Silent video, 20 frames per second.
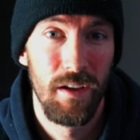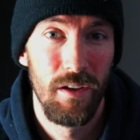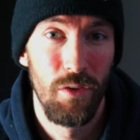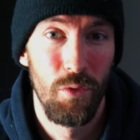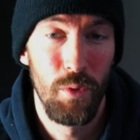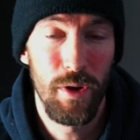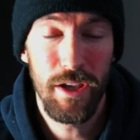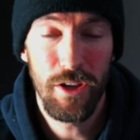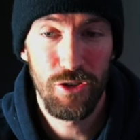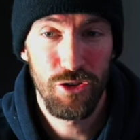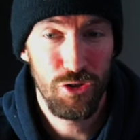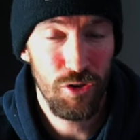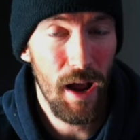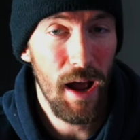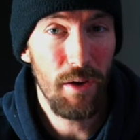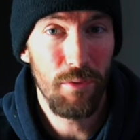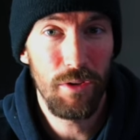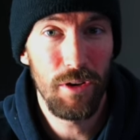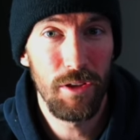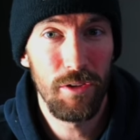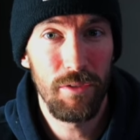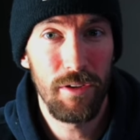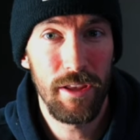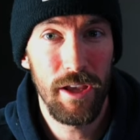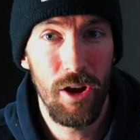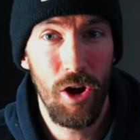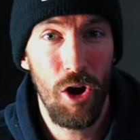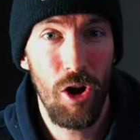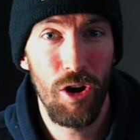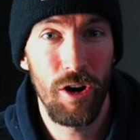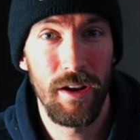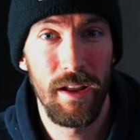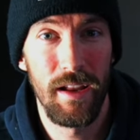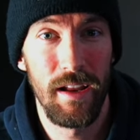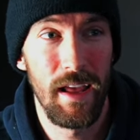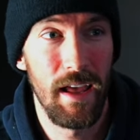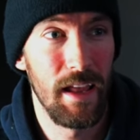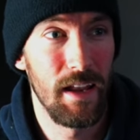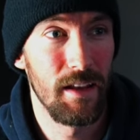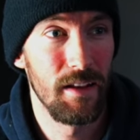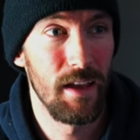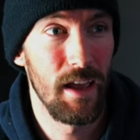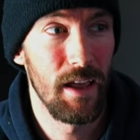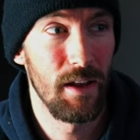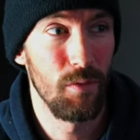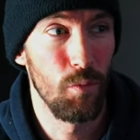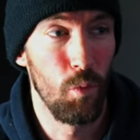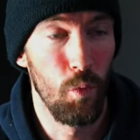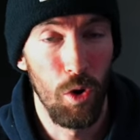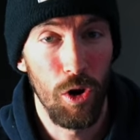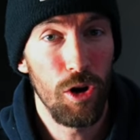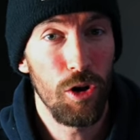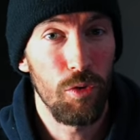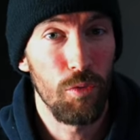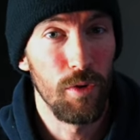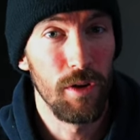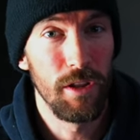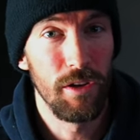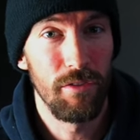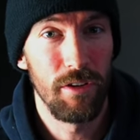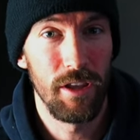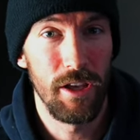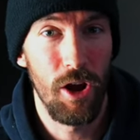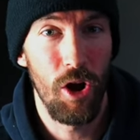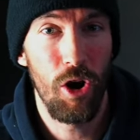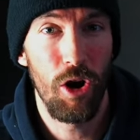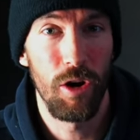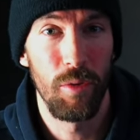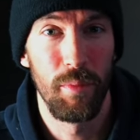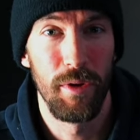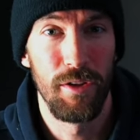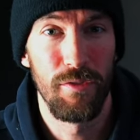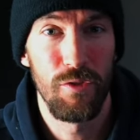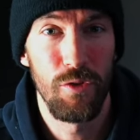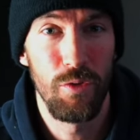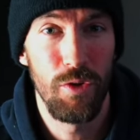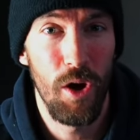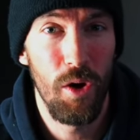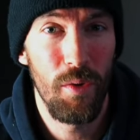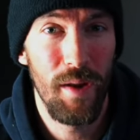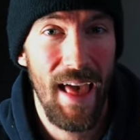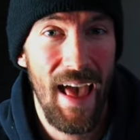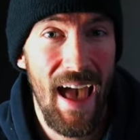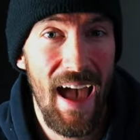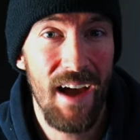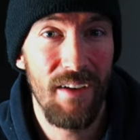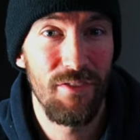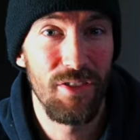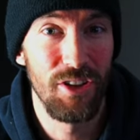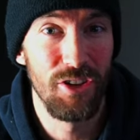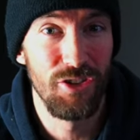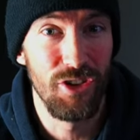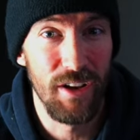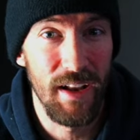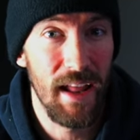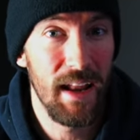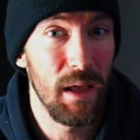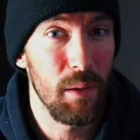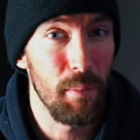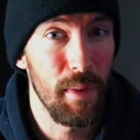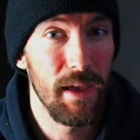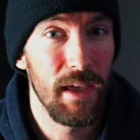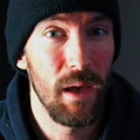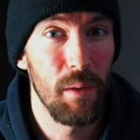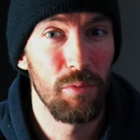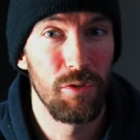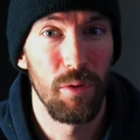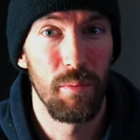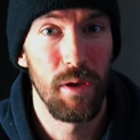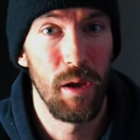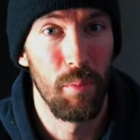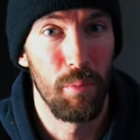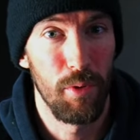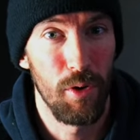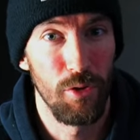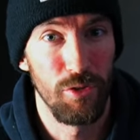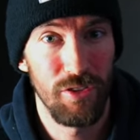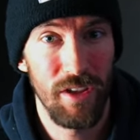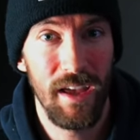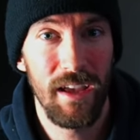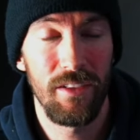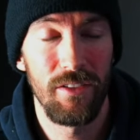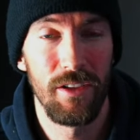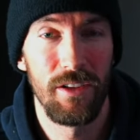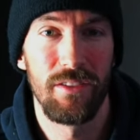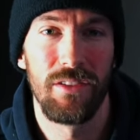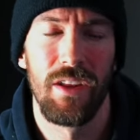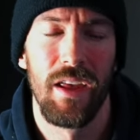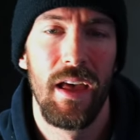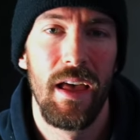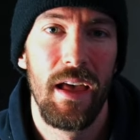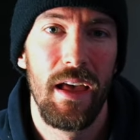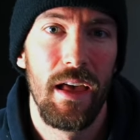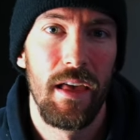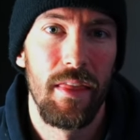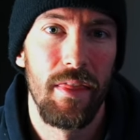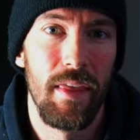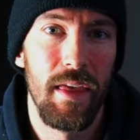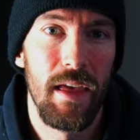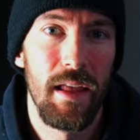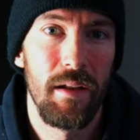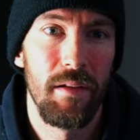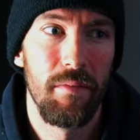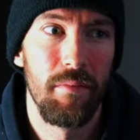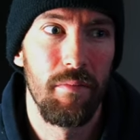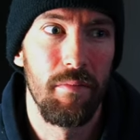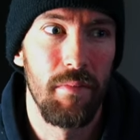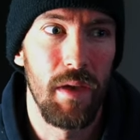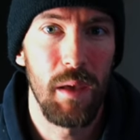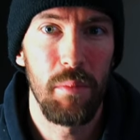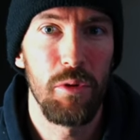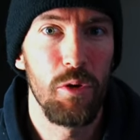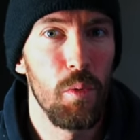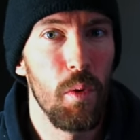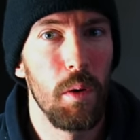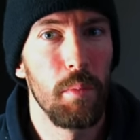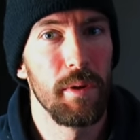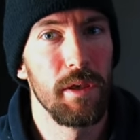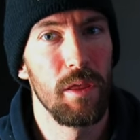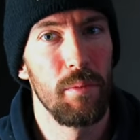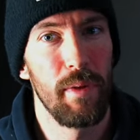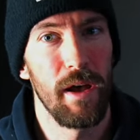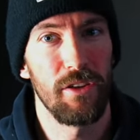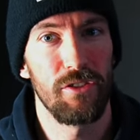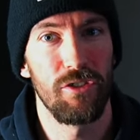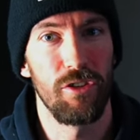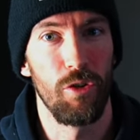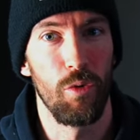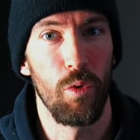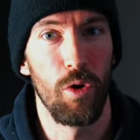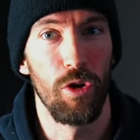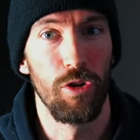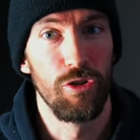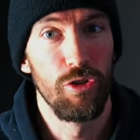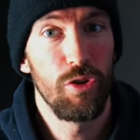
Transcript: We can try really, really hard and work really, really hard, but if you don't have the genetic makeup to be a pro cyclist, then maybe you won't be the best in the world.